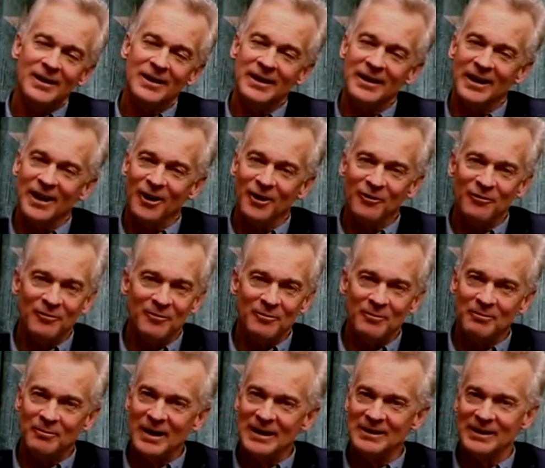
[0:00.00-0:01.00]
you know,
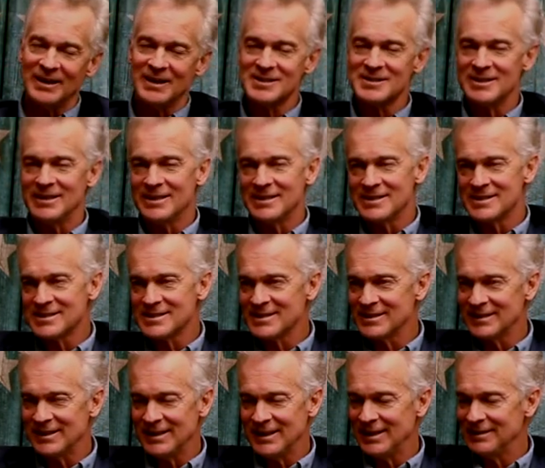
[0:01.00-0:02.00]
my legacy
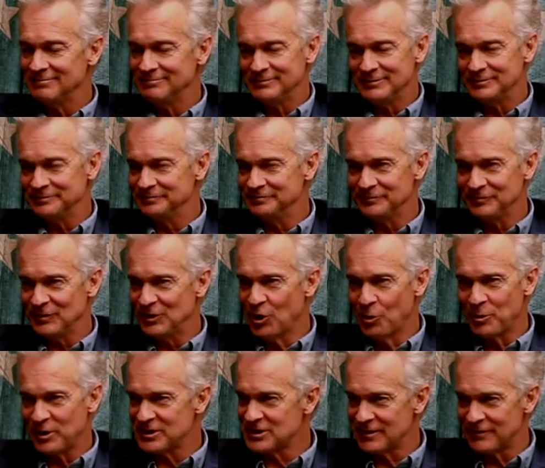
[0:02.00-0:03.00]
is it,
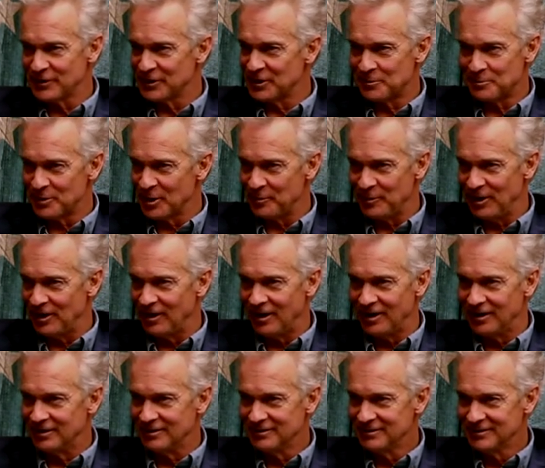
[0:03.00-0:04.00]
nobody's ever going to bring me
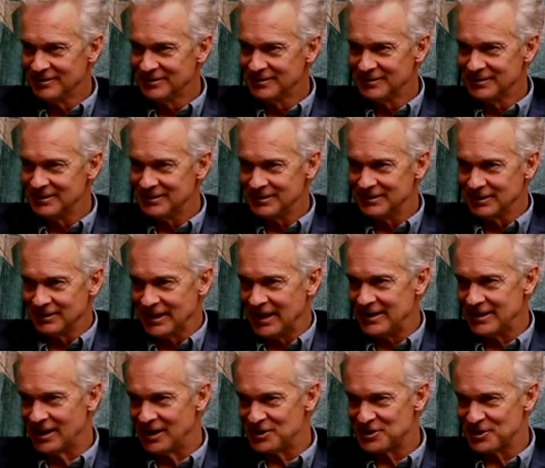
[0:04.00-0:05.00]
on the late
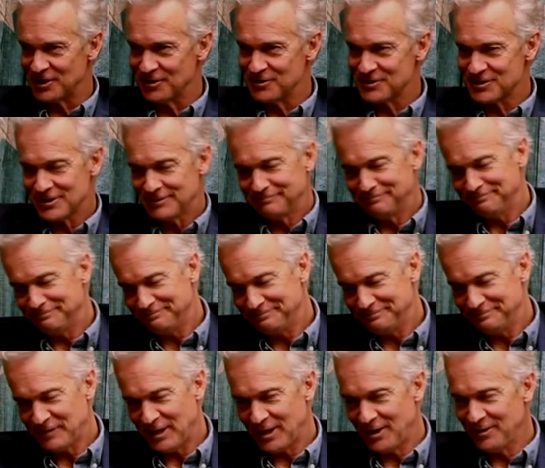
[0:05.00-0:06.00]
night shows.
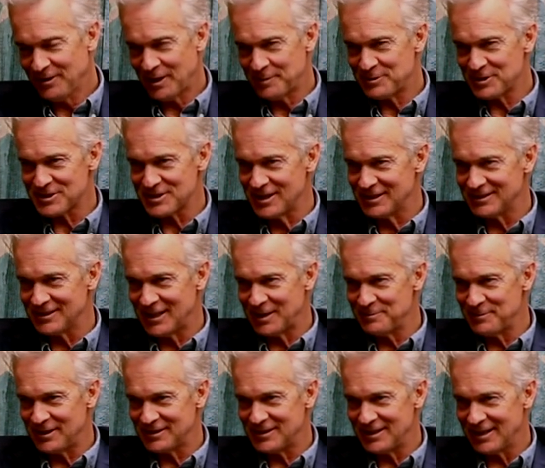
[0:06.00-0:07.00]
You know, I'm just not, I'm
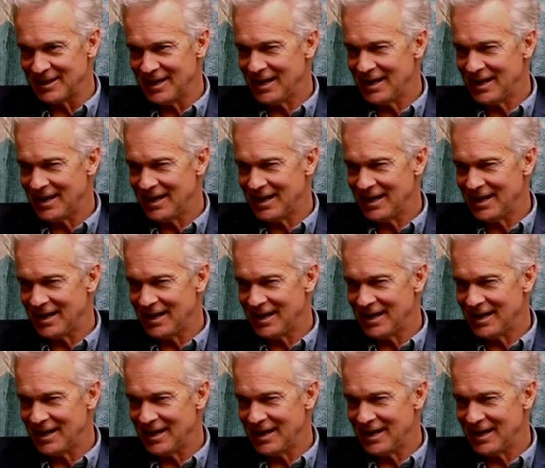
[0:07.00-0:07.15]
not that